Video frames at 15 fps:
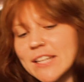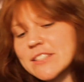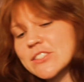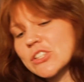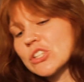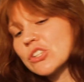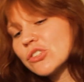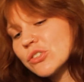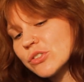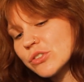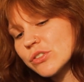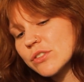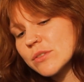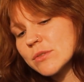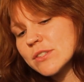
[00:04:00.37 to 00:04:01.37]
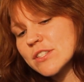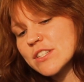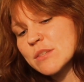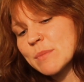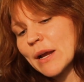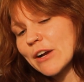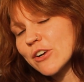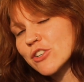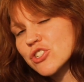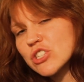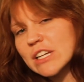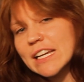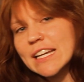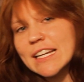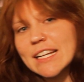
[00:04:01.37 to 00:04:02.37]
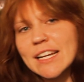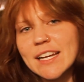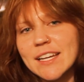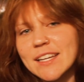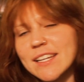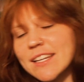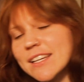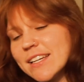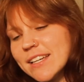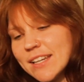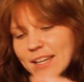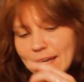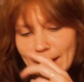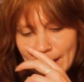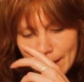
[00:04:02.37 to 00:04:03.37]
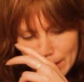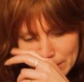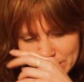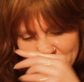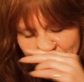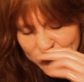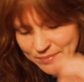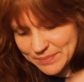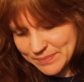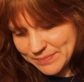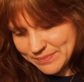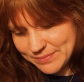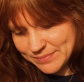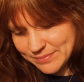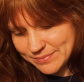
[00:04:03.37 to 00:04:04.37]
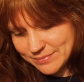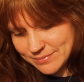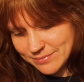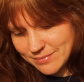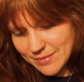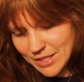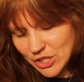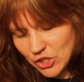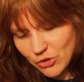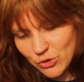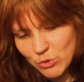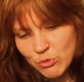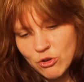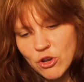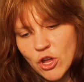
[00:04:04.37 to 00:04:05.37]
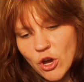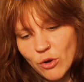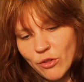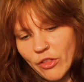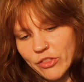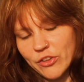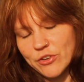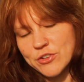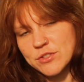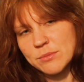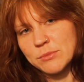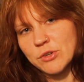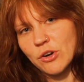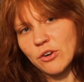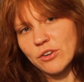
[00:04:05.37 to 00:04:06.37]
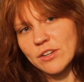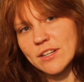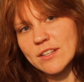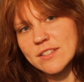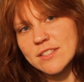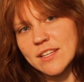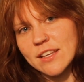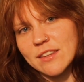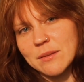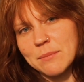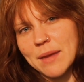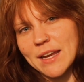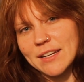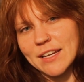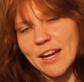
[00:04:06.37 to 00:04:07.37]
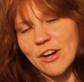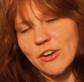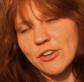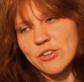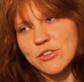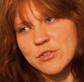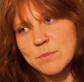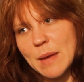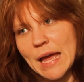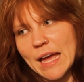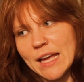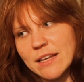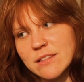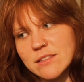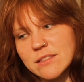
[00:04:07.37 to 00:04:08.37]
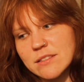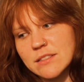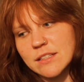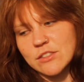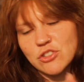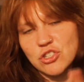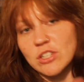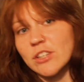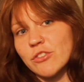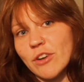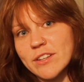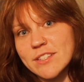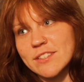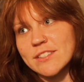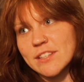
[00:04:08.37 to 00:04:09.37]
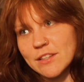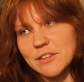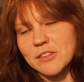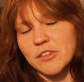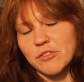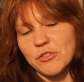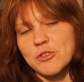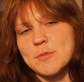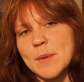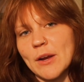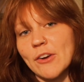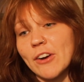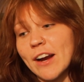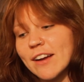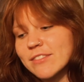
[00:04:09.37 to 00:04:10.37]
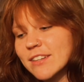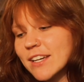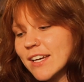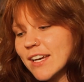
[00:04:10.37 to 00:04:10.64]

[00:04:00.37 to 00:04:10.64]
it's a little disparaging. Um, you know, you know that there's some darkness in the main character's past, because she addresses it in the first paragraph.